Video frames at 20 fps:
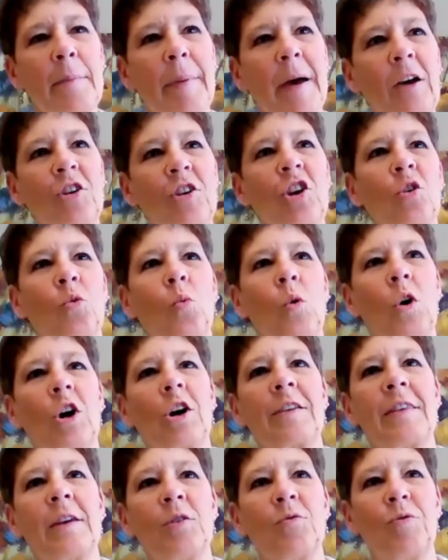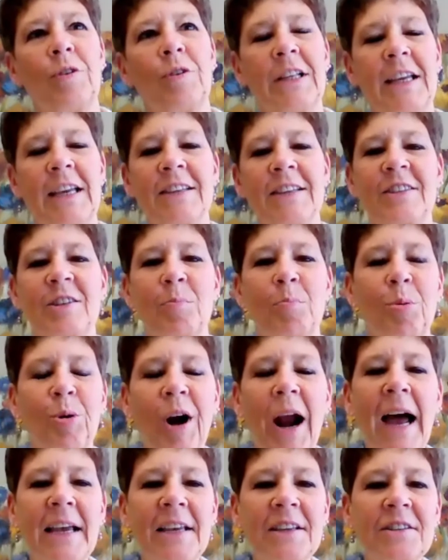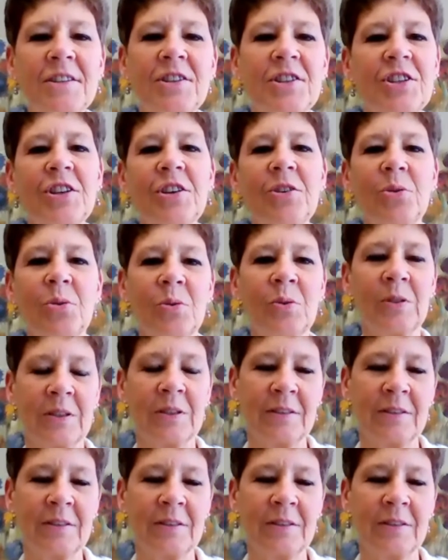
about your work that really has surprised you?